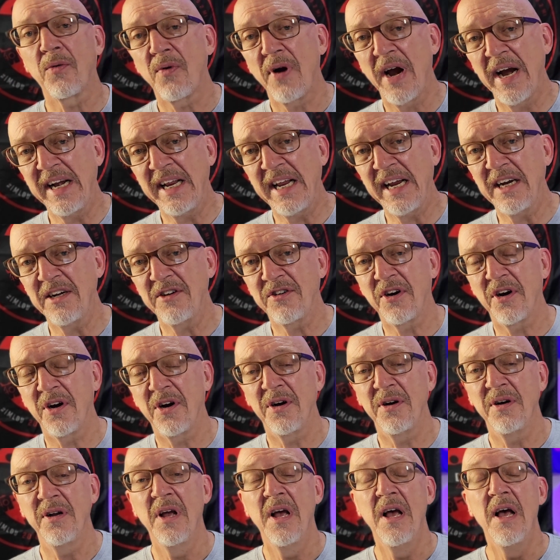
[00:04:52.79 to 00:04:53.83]
a right-hand
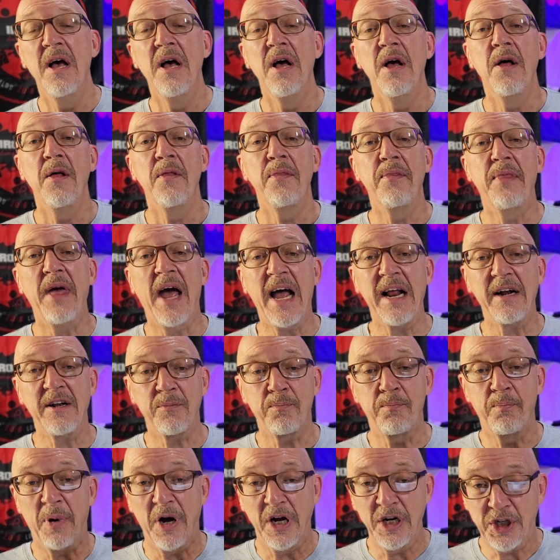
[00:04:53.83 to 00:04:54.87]
turn,
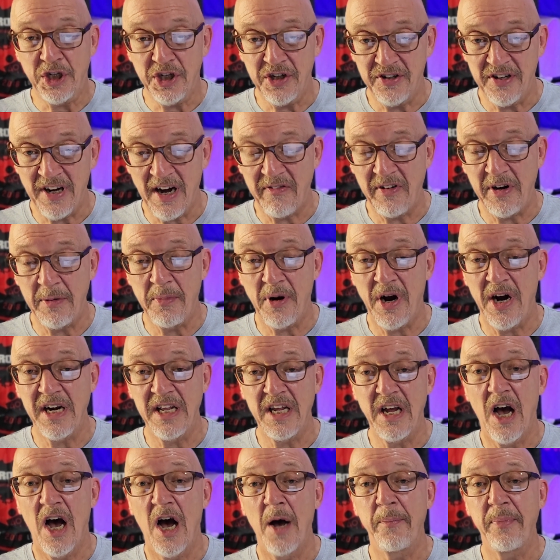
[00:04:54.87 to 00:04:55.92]
that bunches
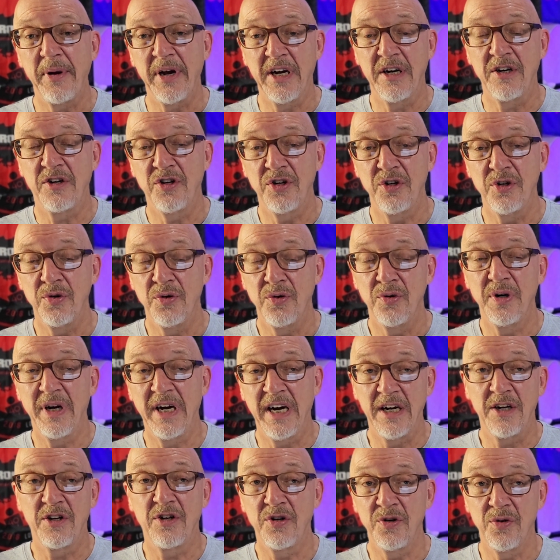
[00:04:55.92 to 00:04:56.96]
everybody up into
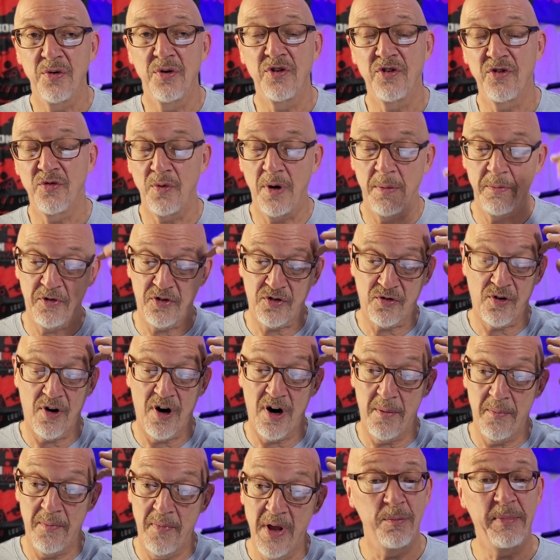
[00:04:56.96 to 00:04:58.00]
a swim
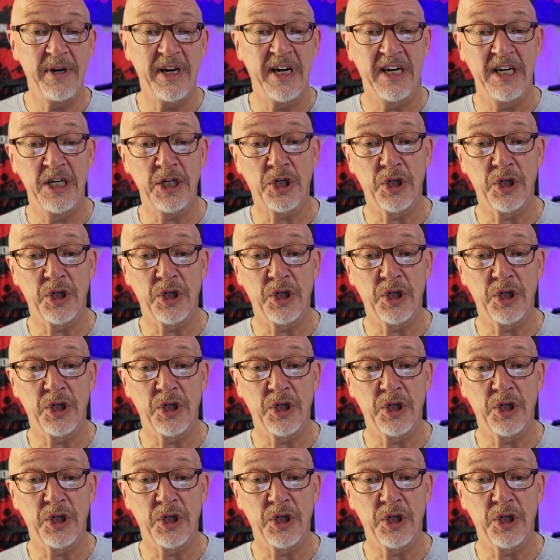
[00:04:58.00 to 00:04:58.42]
scrum could be an